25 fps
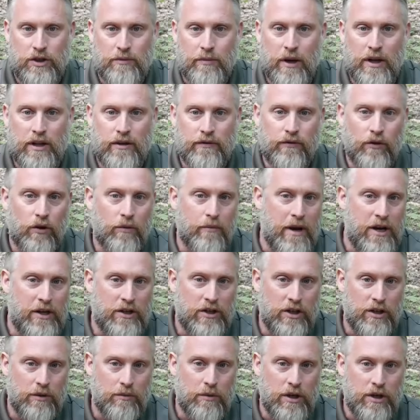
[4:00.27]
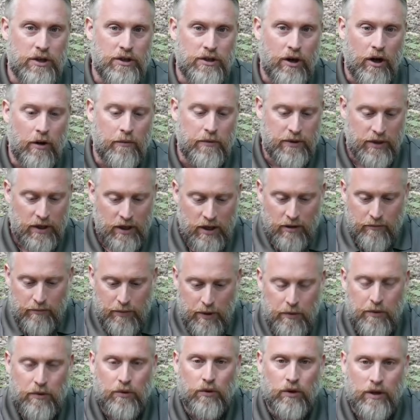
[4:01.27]
by the formation that we adopt,
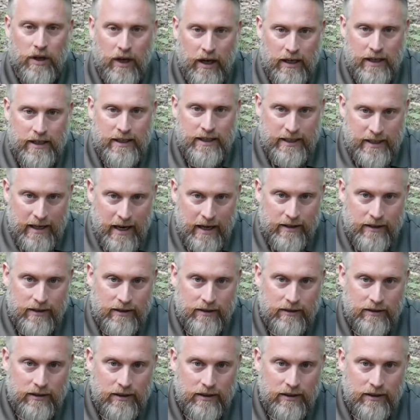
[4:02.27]
but we're all kind of together.